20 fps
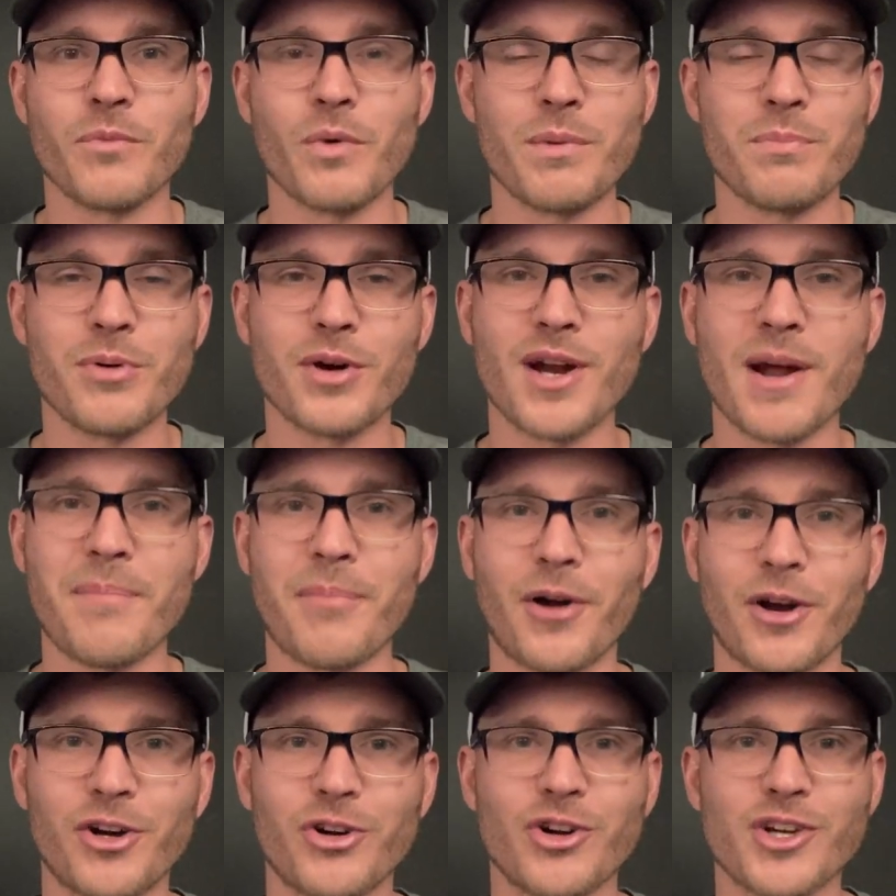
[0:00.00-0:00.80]
We put up
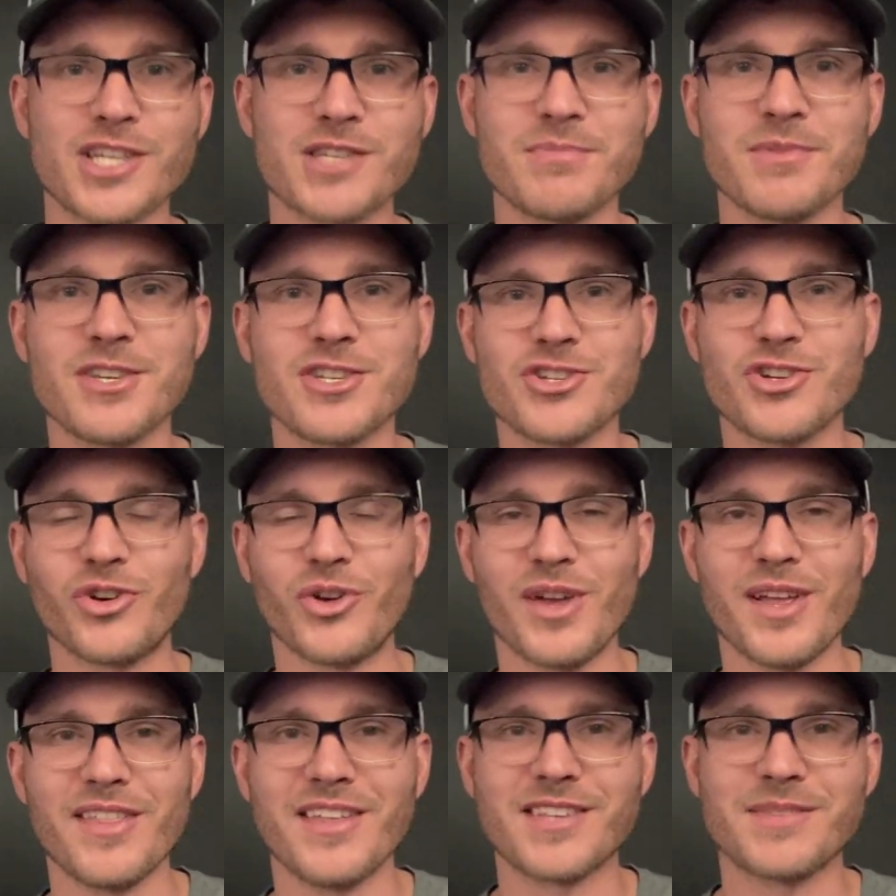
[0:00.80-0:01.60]
our Christmas
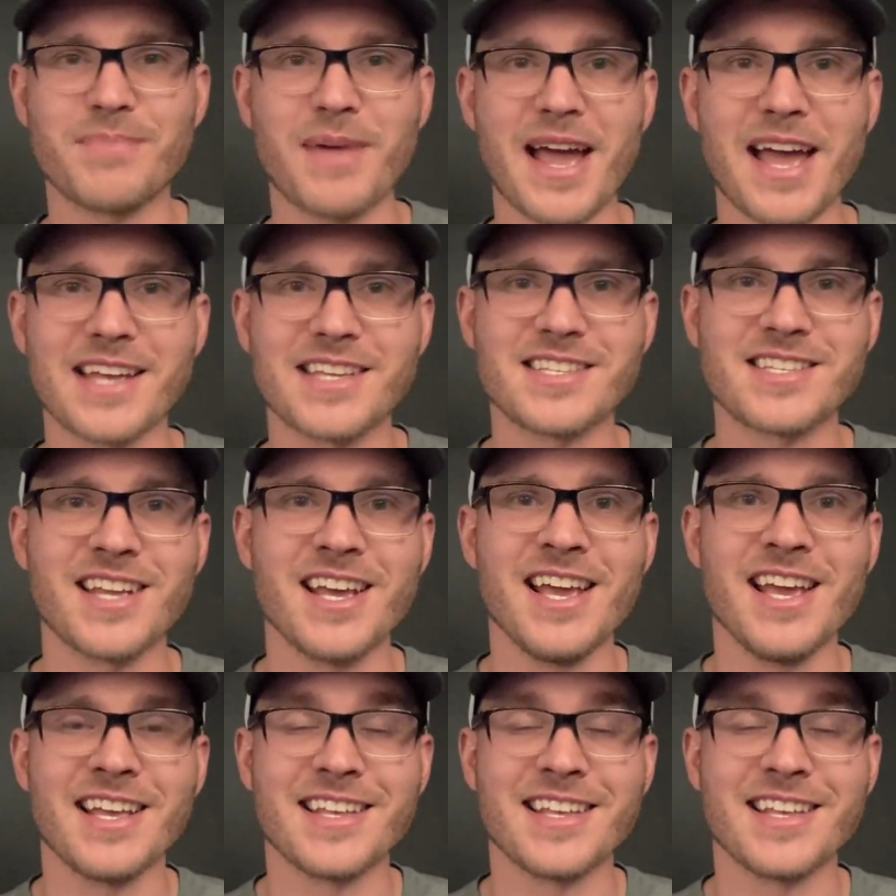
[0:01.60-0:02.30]
tree this past